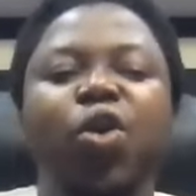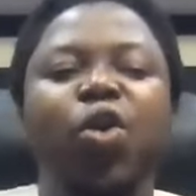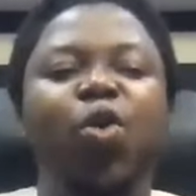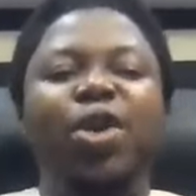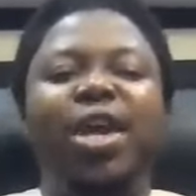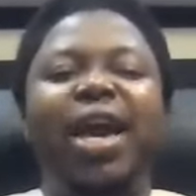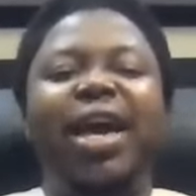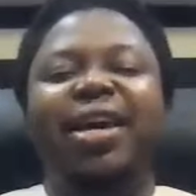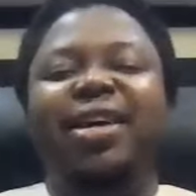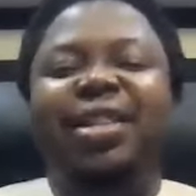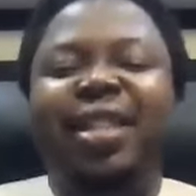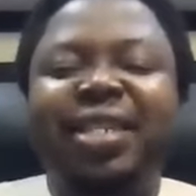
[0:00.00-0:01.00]

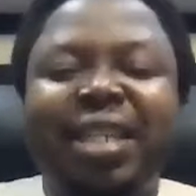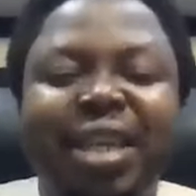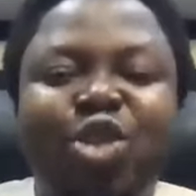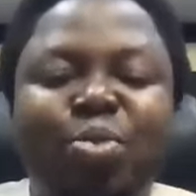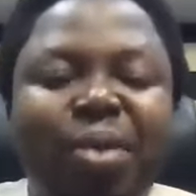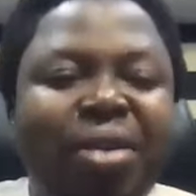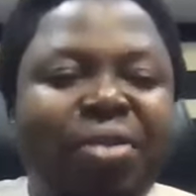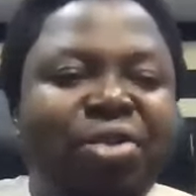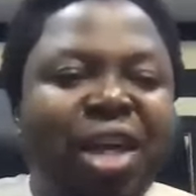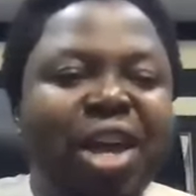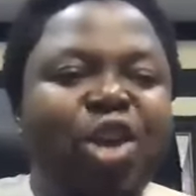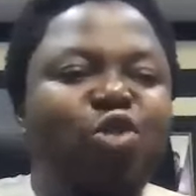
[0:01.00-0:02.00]
Okay, ladies and gentlemen,
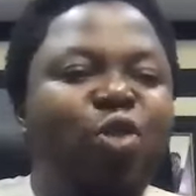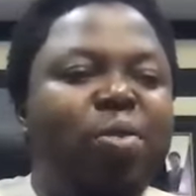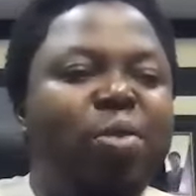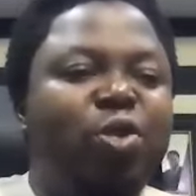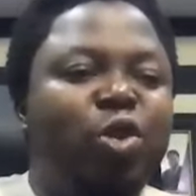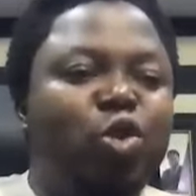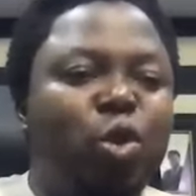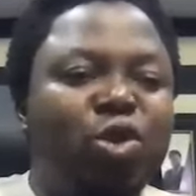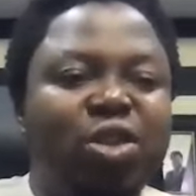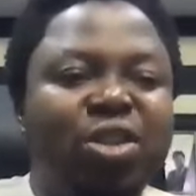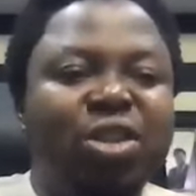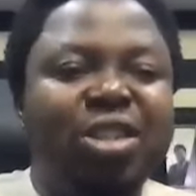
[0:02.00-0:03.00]
thank you very much for those
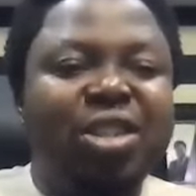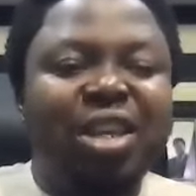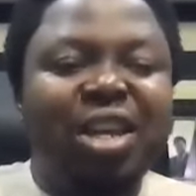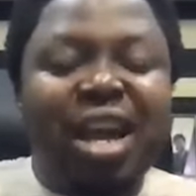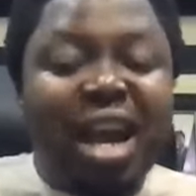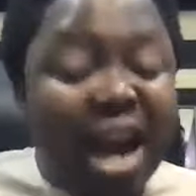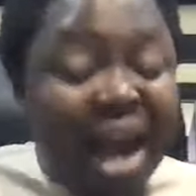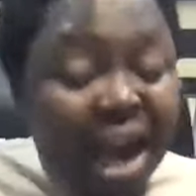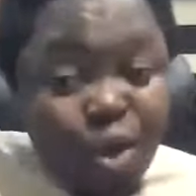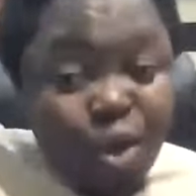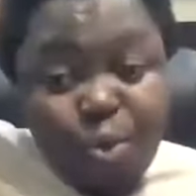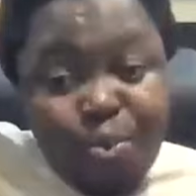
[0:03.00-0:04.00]
questions. I
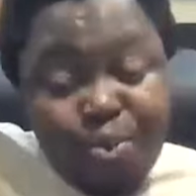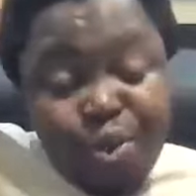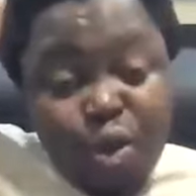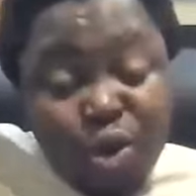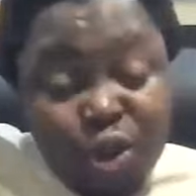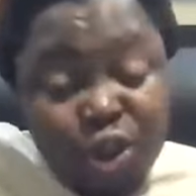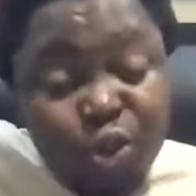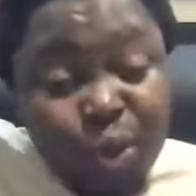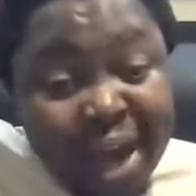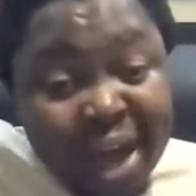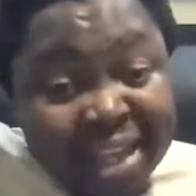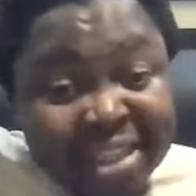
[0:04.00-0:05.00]
hope your questions
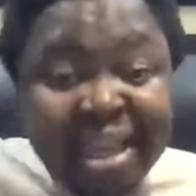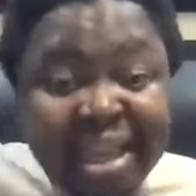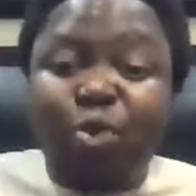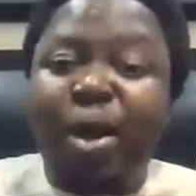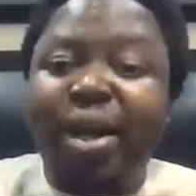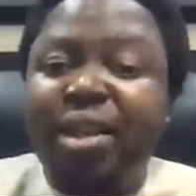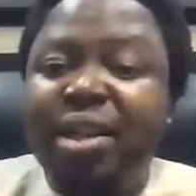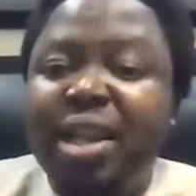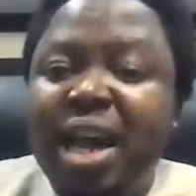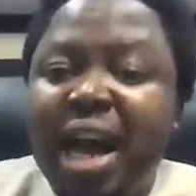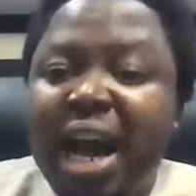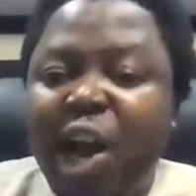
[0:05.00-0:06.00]
were answered well.
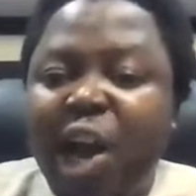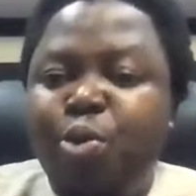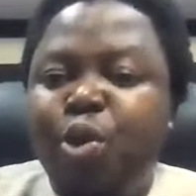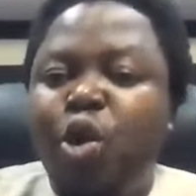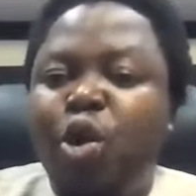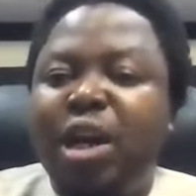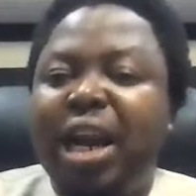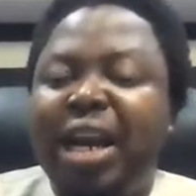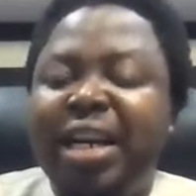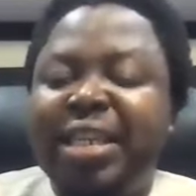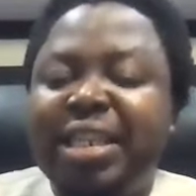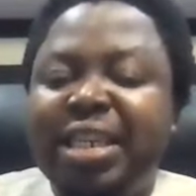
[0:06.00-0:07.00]
I hope you got
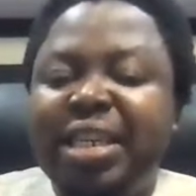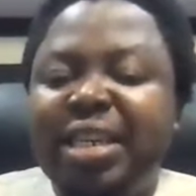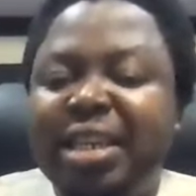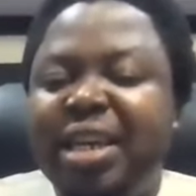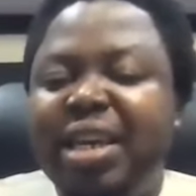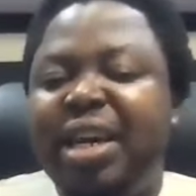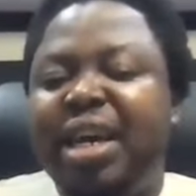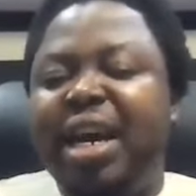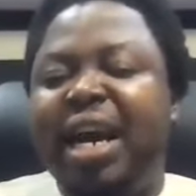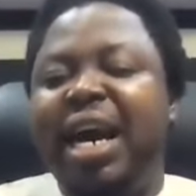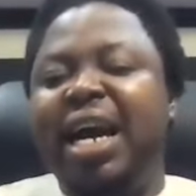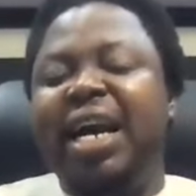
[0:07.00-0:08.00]
clarity.
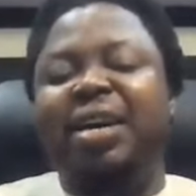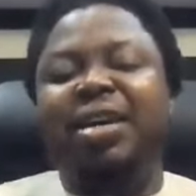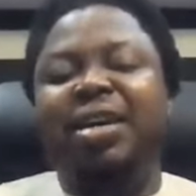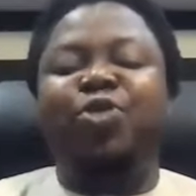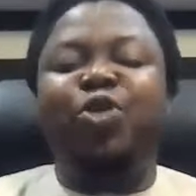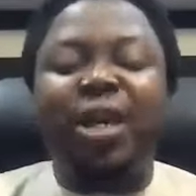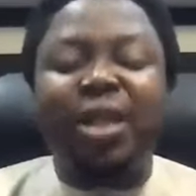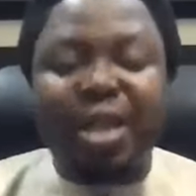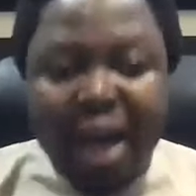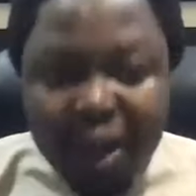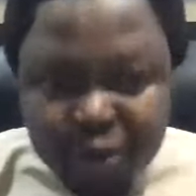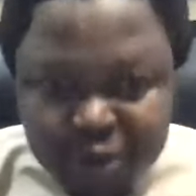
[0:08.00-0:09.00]
If you are in the
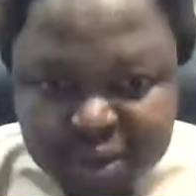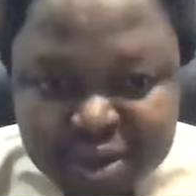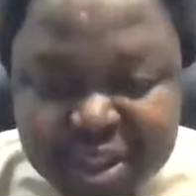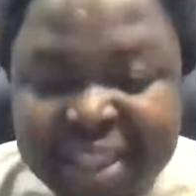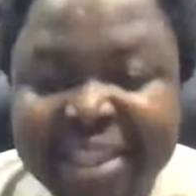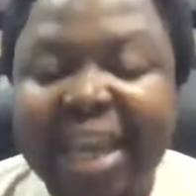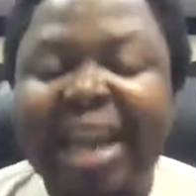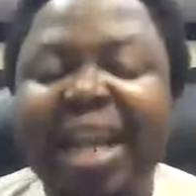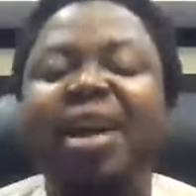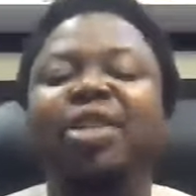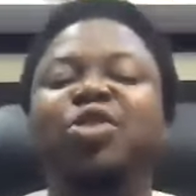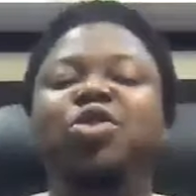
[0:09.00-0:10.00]
house, it's
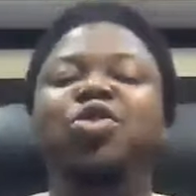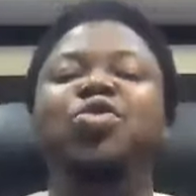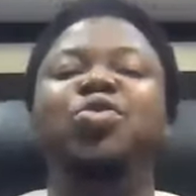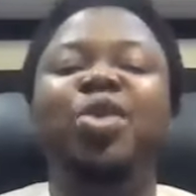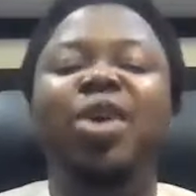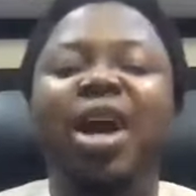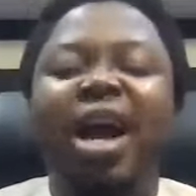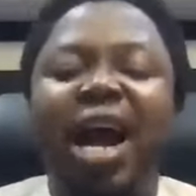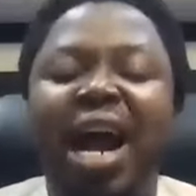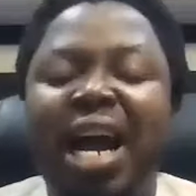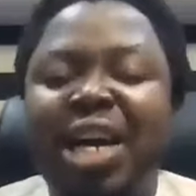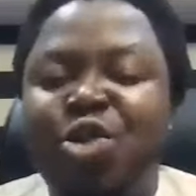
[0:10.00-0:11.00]
clearer to you
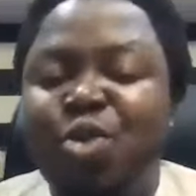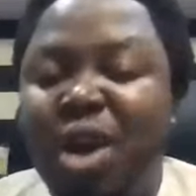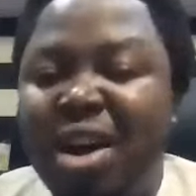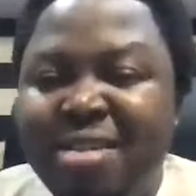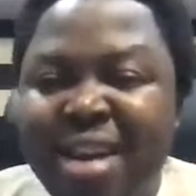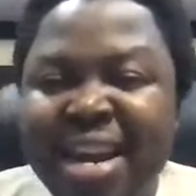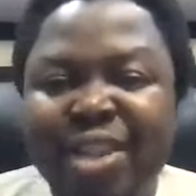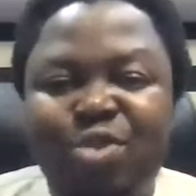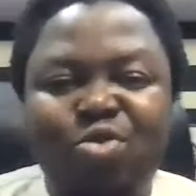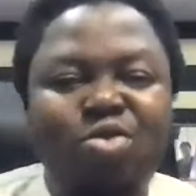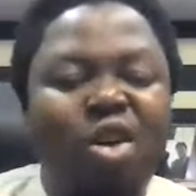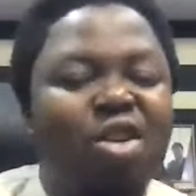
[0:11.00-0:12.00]
and you are ready
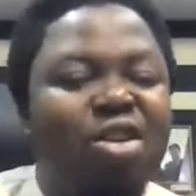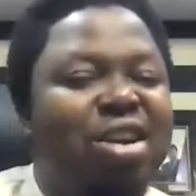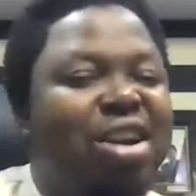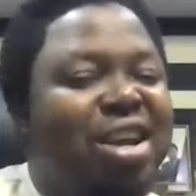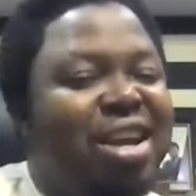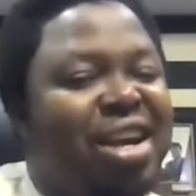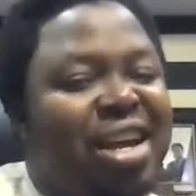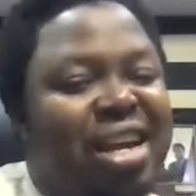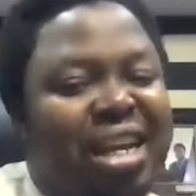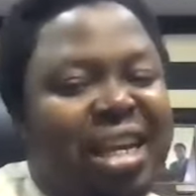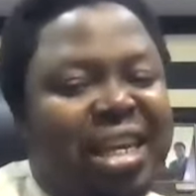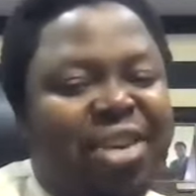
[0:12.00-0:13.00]
to run,
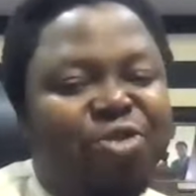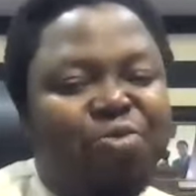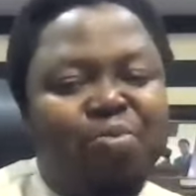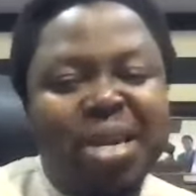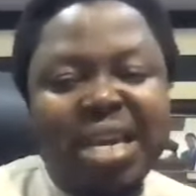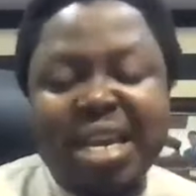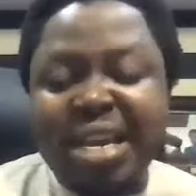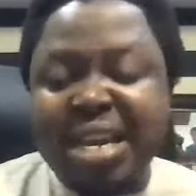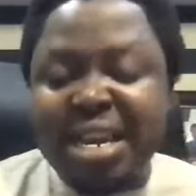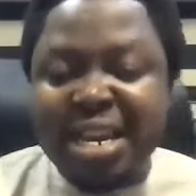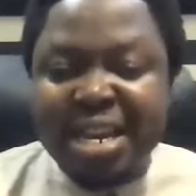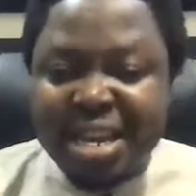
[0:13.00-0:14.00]
give
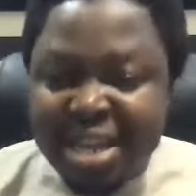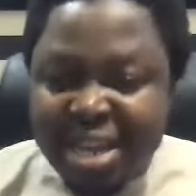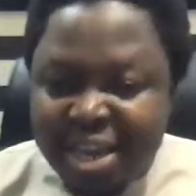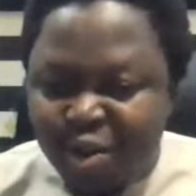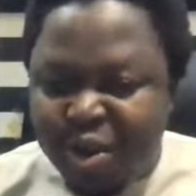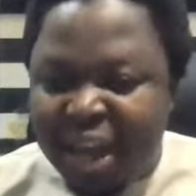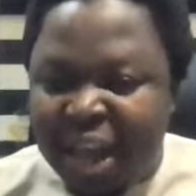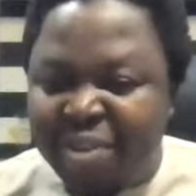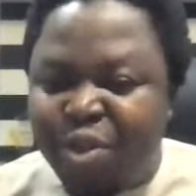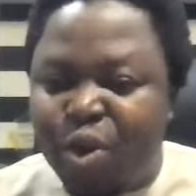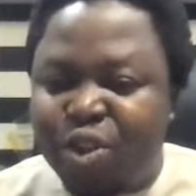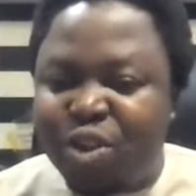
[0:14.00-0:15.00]
me, okay, I have
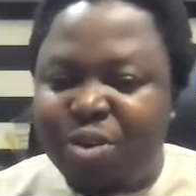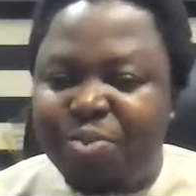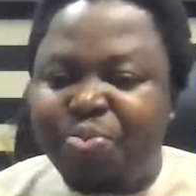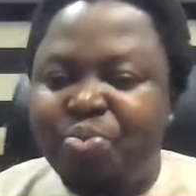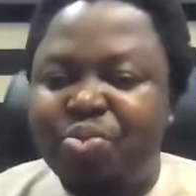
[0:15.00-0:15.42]
a question.